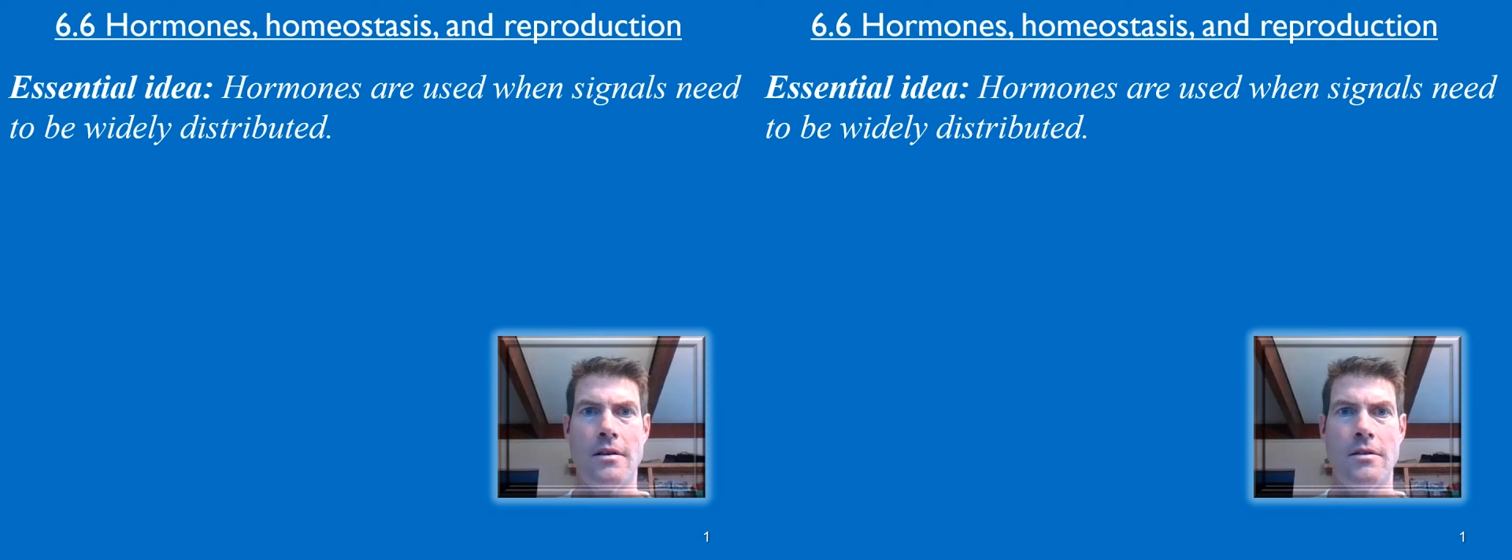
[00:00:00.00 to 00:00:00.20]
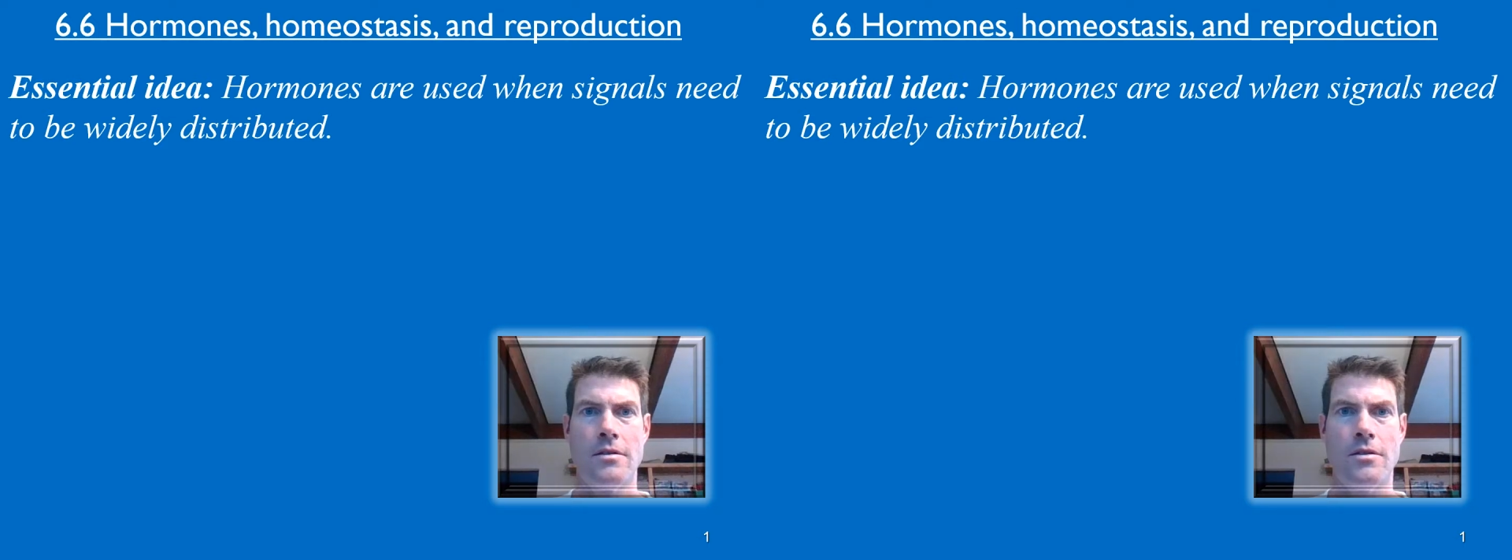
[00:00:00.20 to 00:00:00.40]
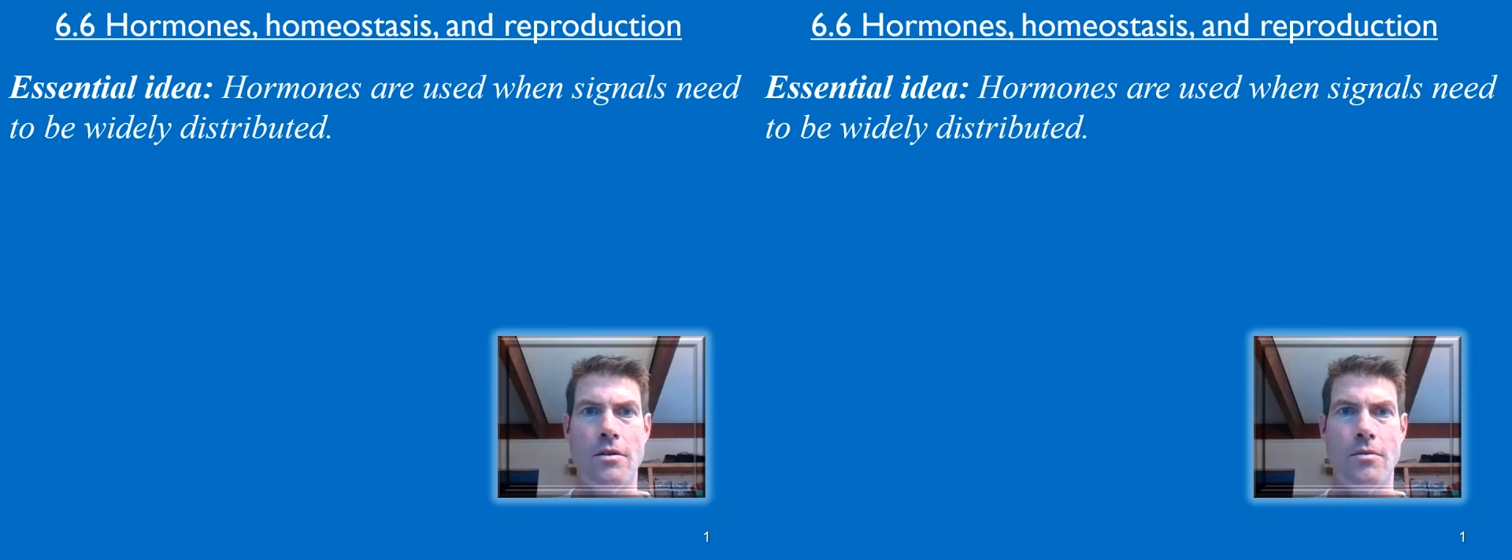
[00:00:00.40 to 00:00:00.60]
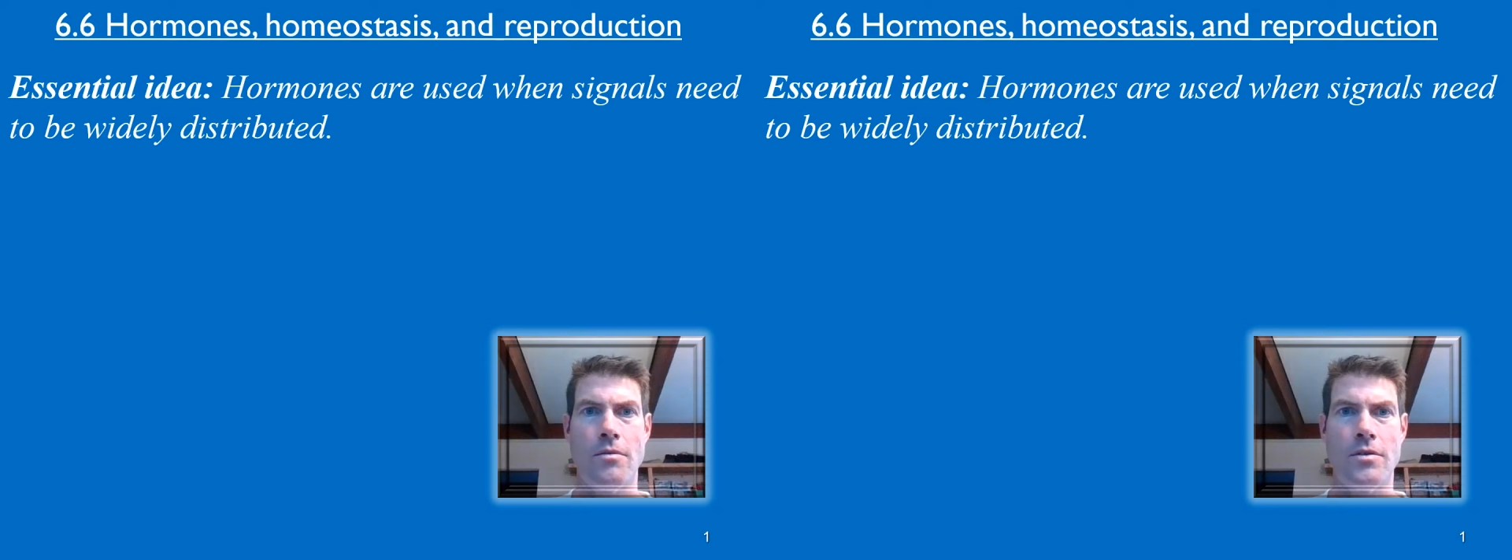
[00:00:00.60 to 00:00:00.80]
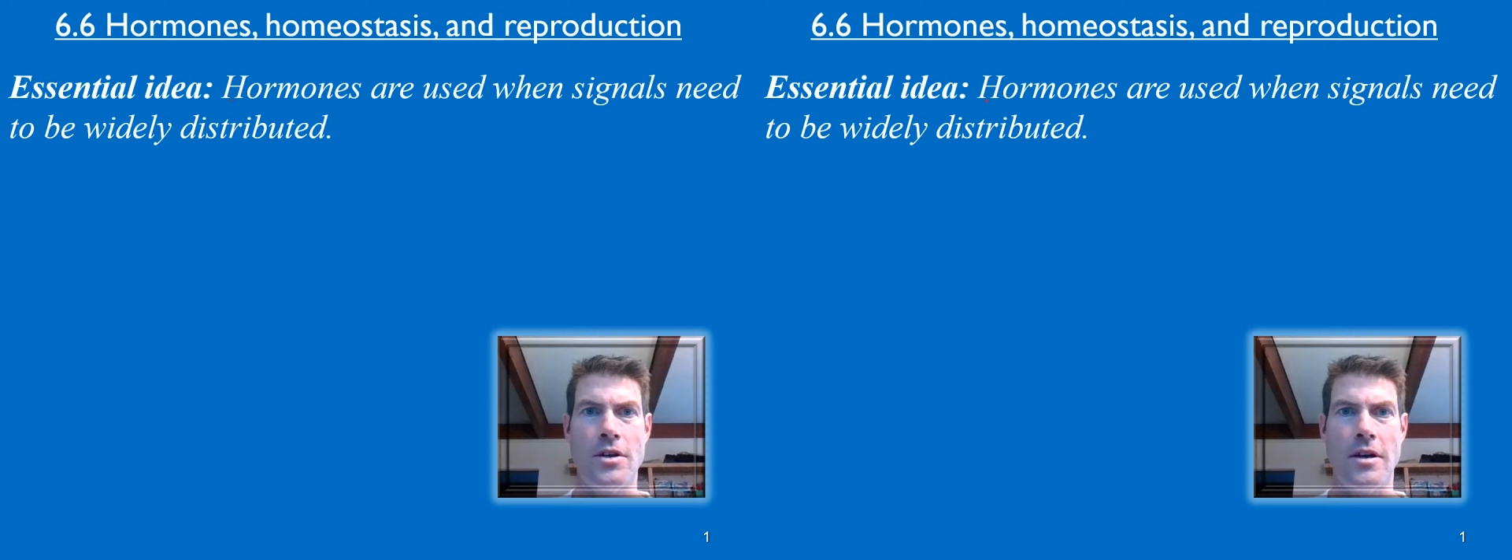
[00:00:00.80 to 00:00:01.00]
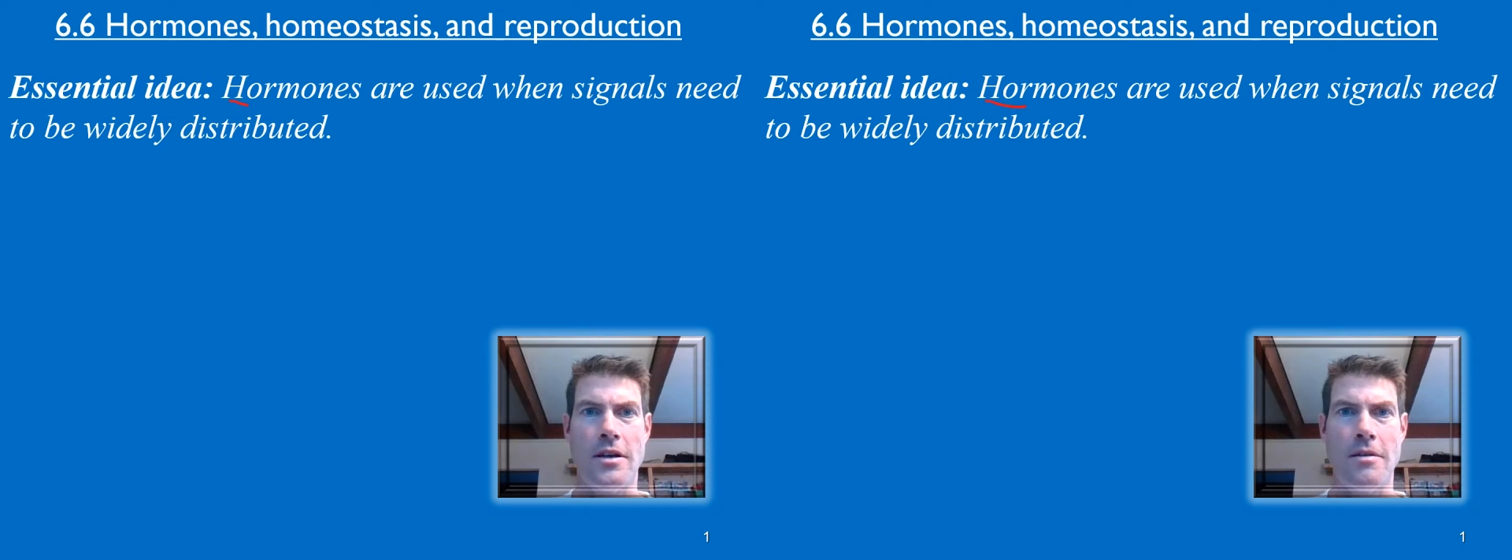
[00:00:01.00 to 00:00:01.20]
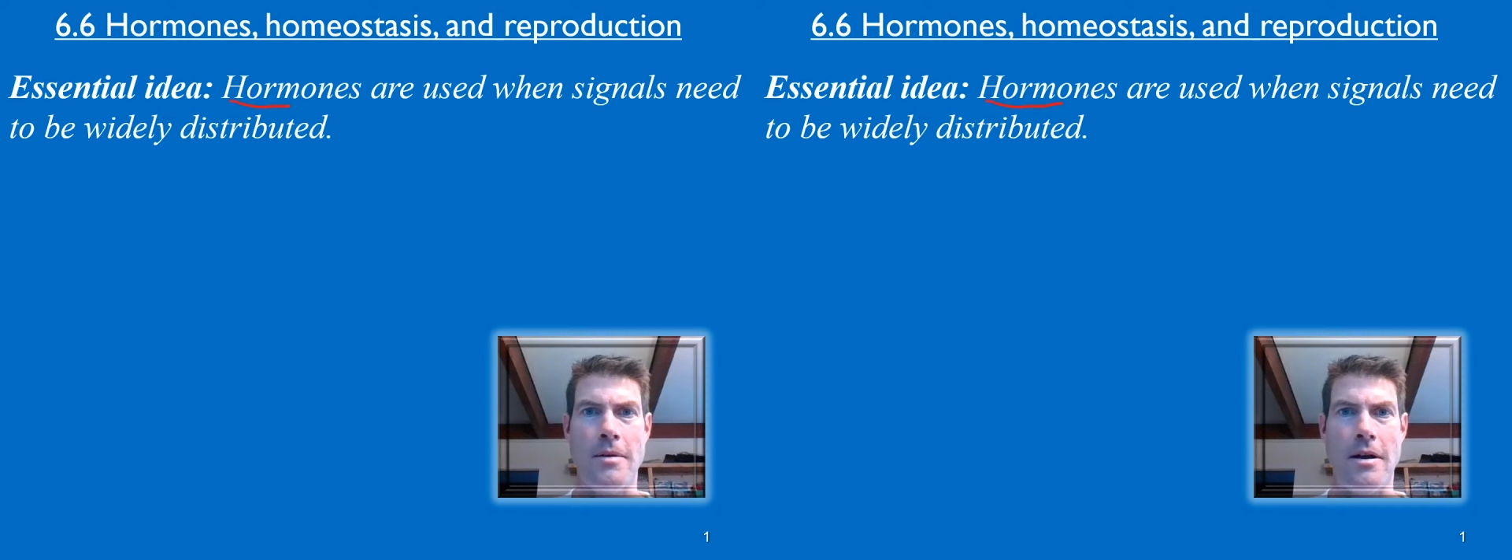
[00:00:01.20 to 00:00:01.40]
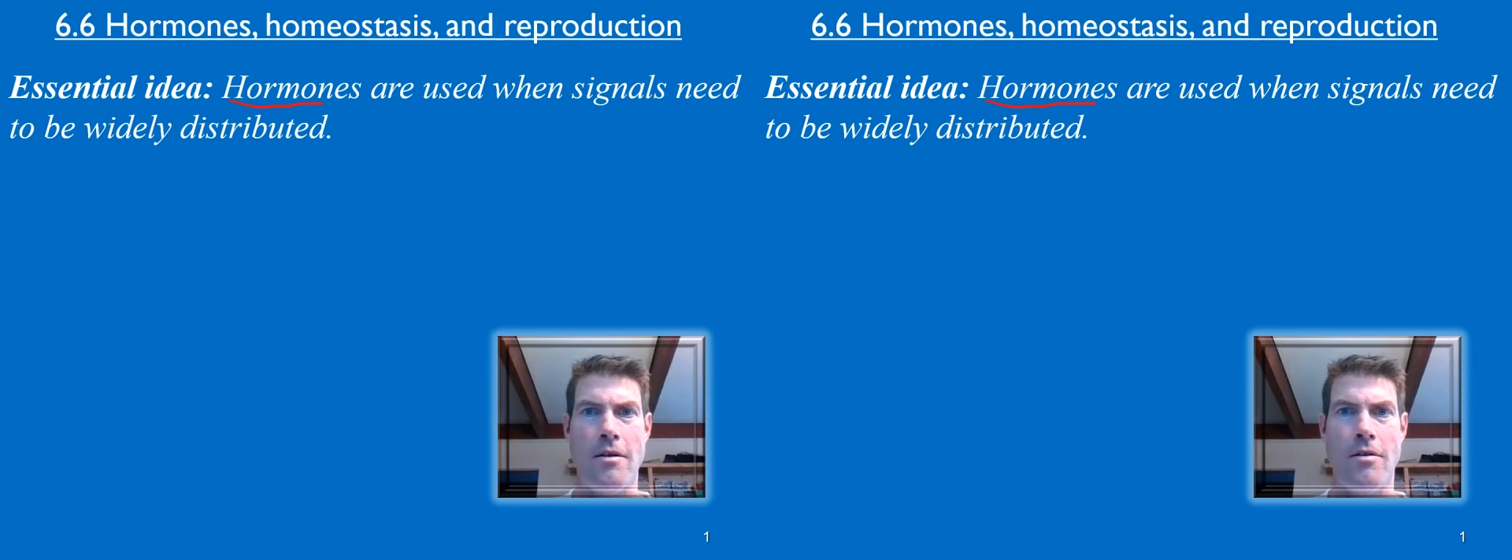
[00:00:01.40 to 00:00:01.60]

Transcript: So we're talking about